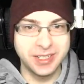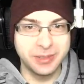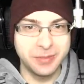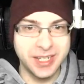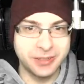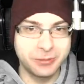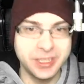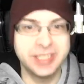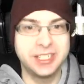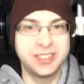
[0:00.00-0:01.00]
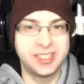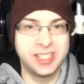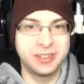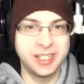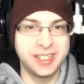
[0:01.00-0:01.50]
gonna make a really good
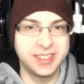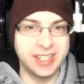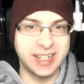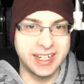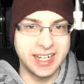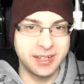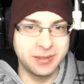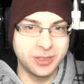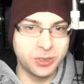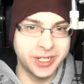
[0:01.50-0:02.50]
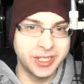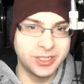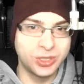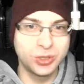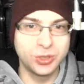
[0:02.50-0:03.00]
series. I am going
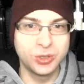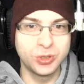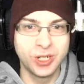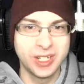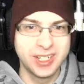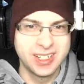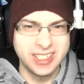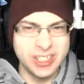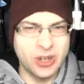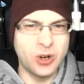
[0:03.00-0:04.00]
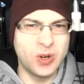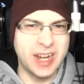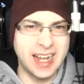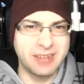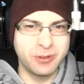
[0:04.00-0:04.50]
to, you know,
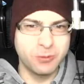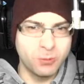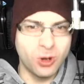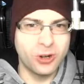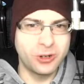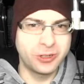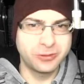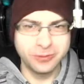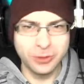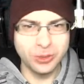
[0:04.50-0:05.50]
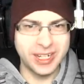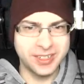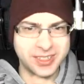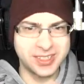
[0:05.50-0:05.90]
have a war, full out